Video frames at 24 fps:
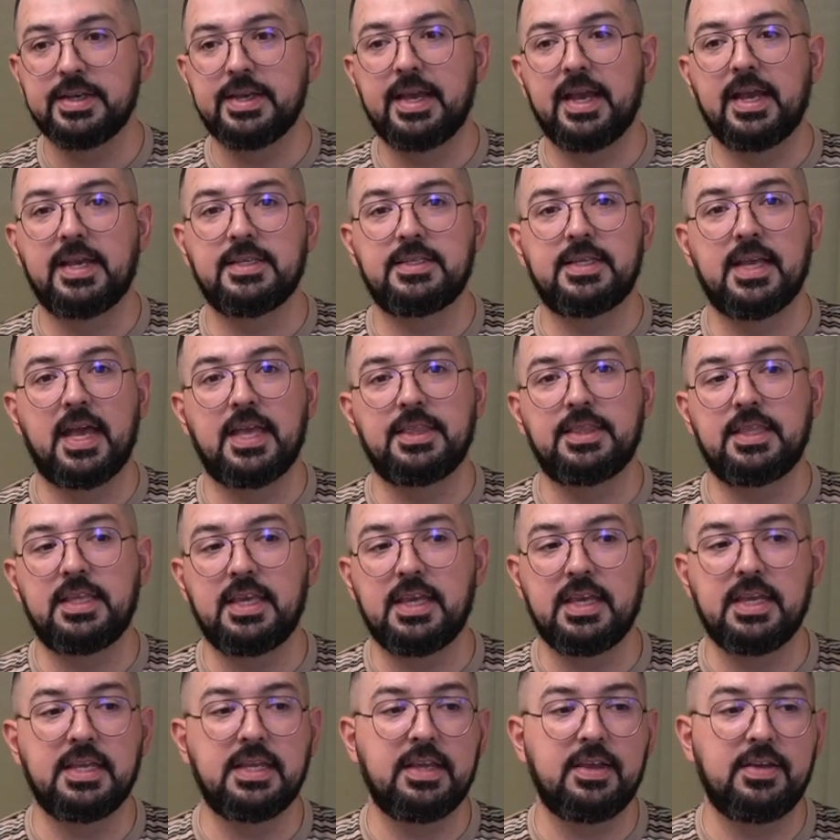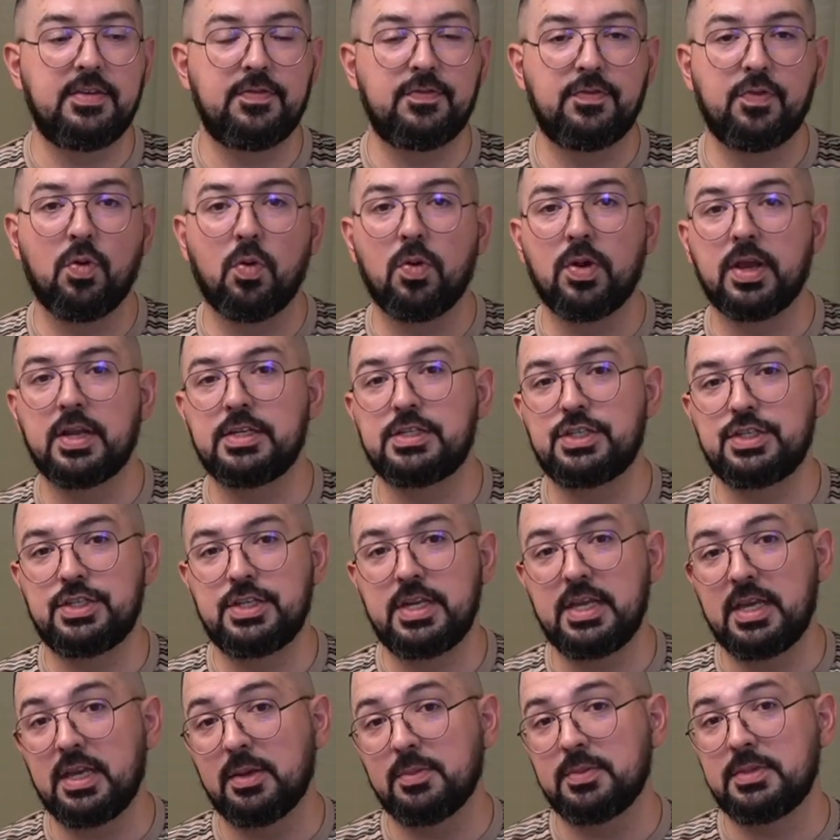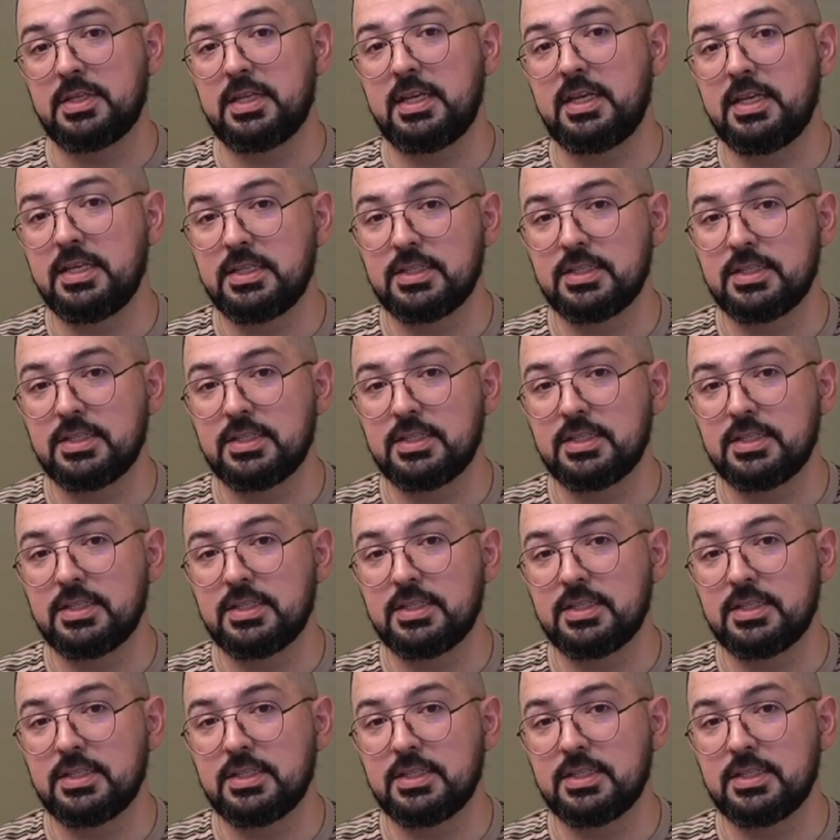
is that the 4-inch DMT